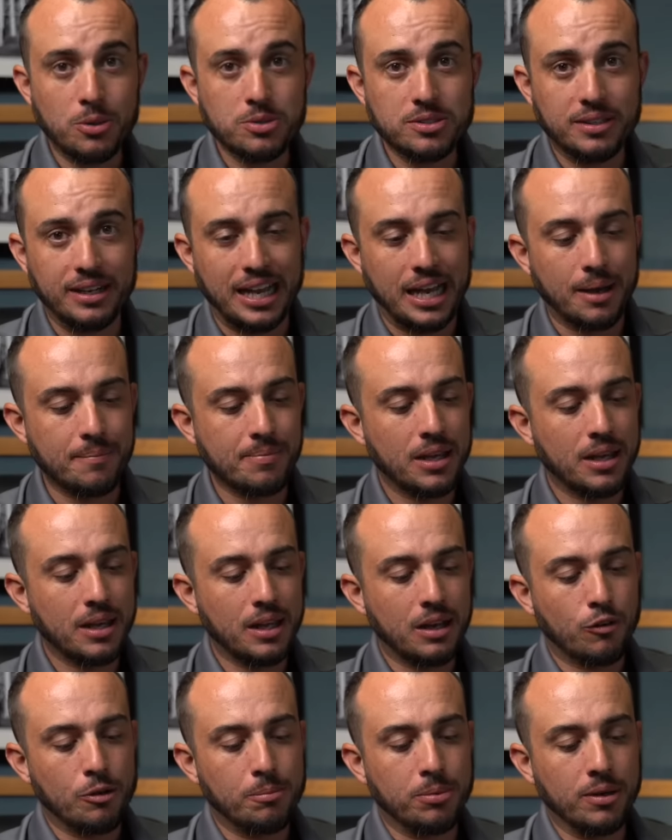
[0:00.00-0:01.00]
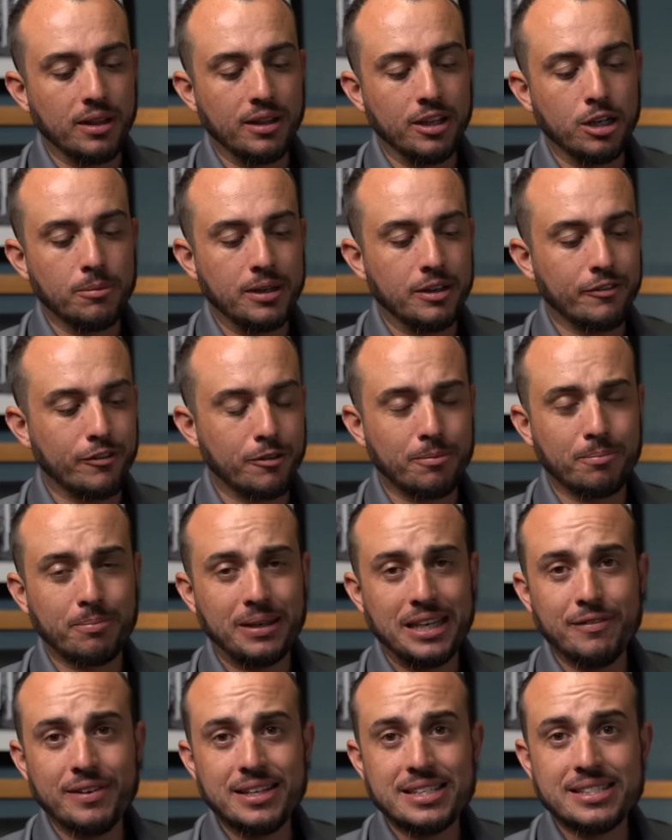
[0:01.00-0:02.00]
post cap, we put a little bit of a
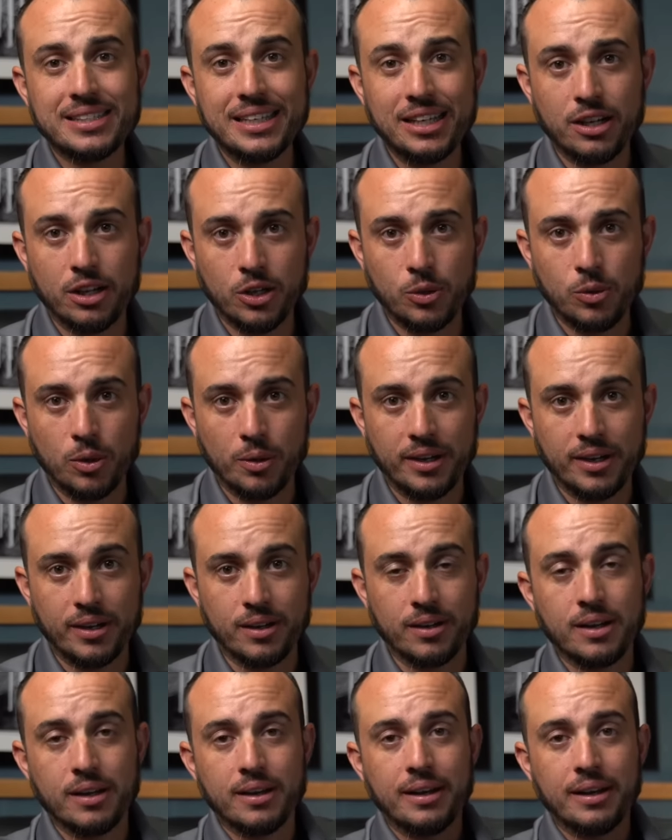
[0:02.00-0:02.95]
PVC glue on here,